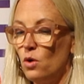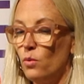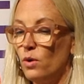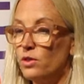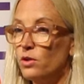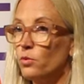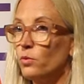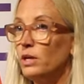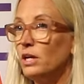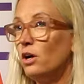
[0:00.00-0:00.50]

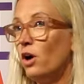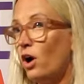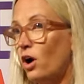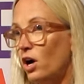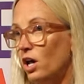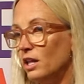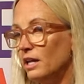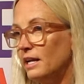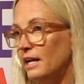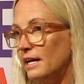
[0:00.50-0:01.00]
Whether we
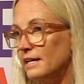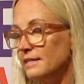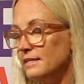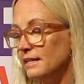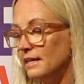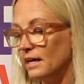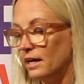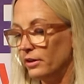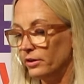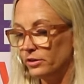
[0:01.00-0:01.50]
call it
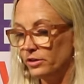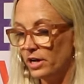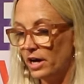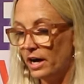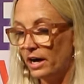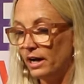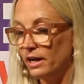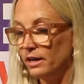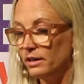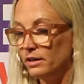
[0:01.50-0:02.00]
SEL or
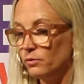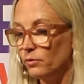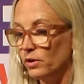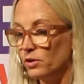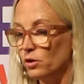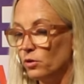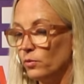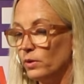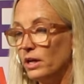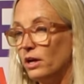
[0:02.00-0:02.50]
not,
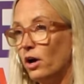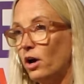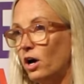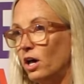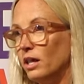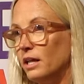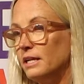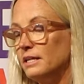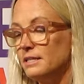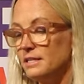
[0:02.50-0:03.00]
whether we
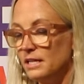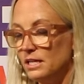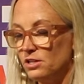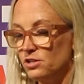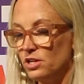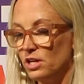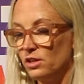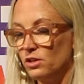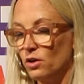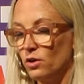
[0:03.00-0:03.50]
call it
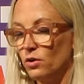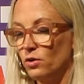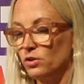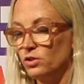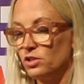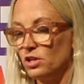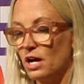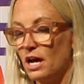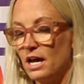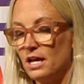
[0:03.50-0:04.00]
teaching the whole
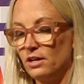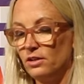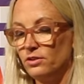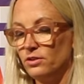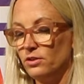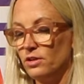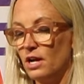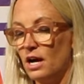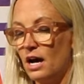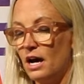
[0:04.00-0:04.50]
child
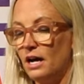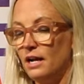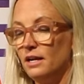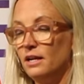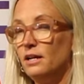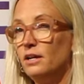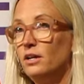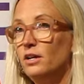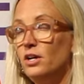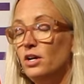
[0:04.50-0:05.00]
or
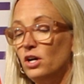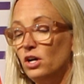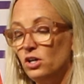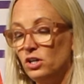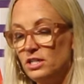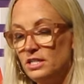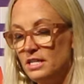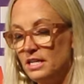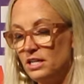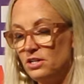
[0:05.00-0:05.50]
not,
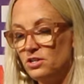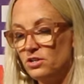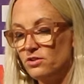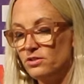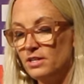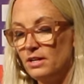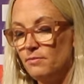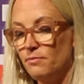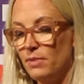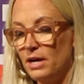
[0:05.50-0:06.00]
good
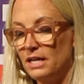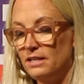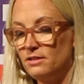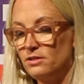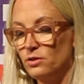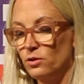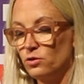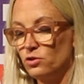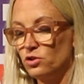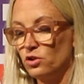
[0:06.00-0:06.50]
teachers embed
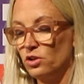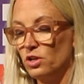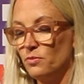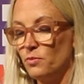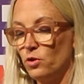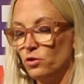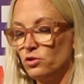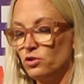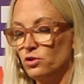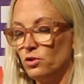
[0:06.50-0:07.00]
social and
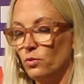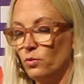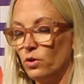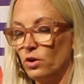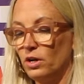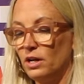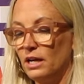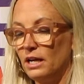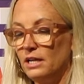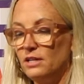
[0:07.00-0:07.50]
emotional
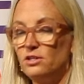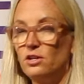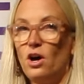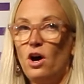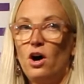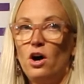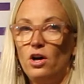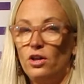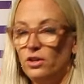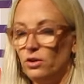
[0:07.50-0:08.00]
work into
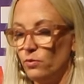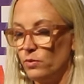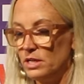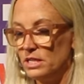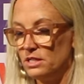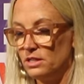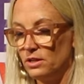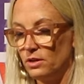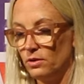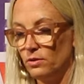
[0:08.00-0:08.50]
all that
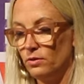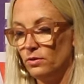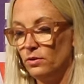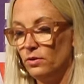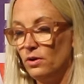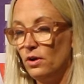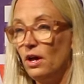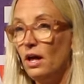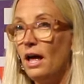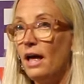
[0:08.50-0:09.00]
we do.
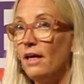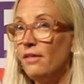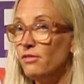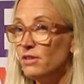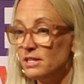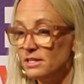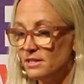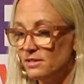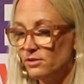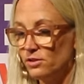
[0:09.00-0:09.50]
And
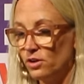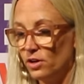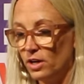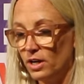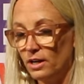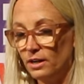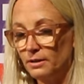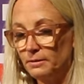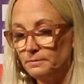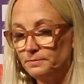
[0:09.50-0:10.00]
this is
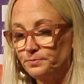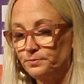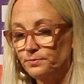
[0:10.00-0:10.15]
good.